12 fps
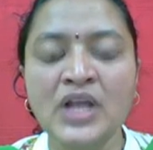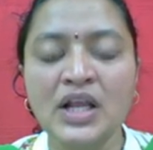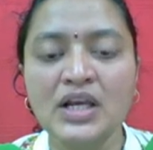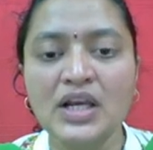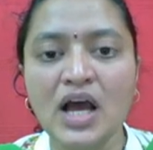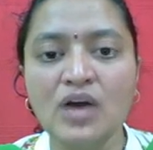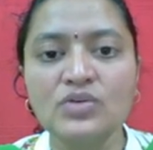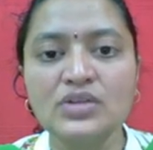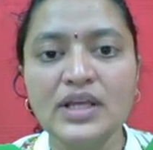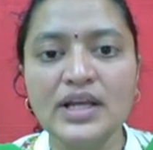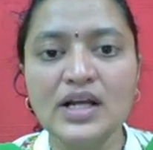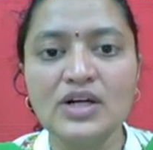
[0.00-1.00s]
now
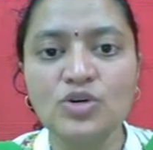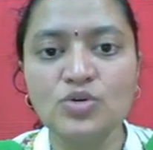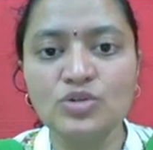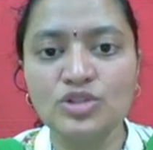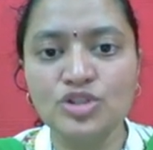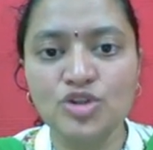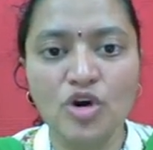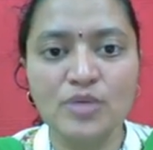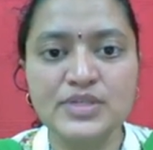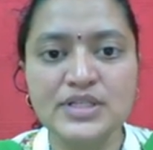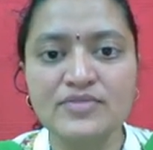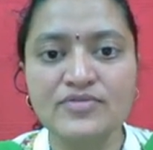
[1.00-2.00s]
there are two
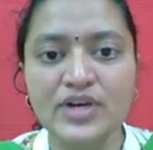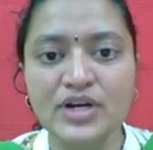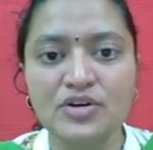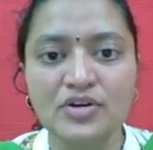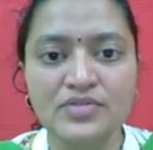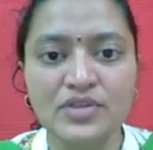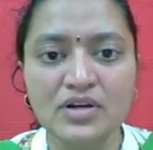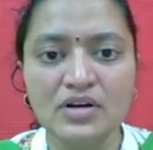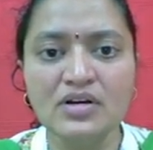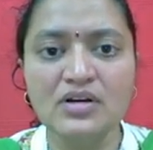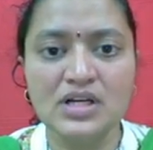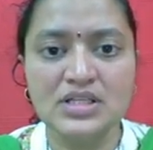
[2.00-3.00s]
shops in front of the
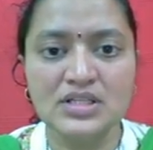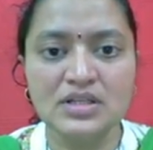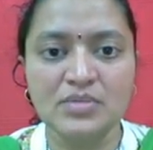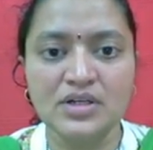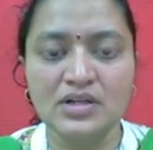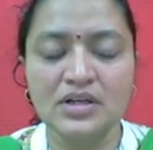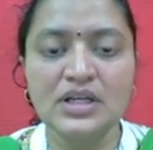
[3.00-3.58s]
customer,